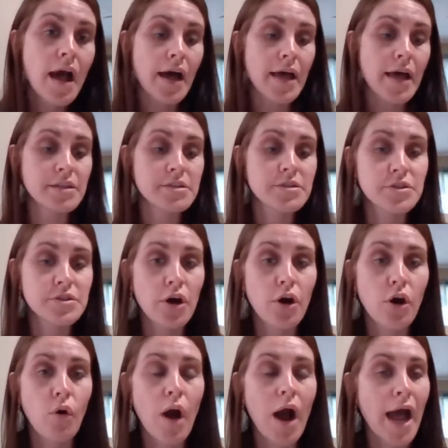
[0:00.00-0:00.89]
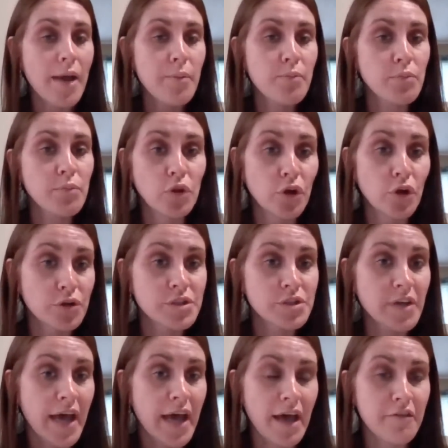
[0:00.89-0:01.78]
And so I learned
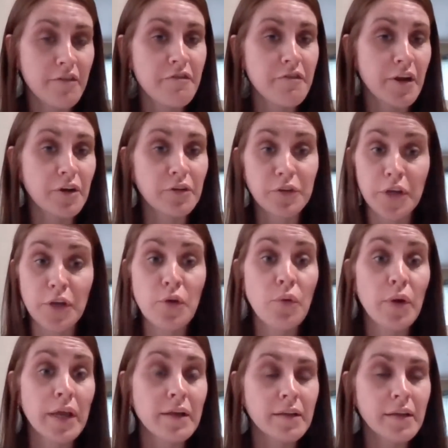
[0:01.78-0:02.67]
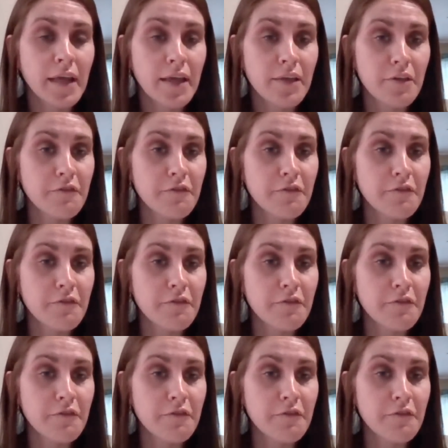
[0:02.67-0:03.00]
that fairly quickly. The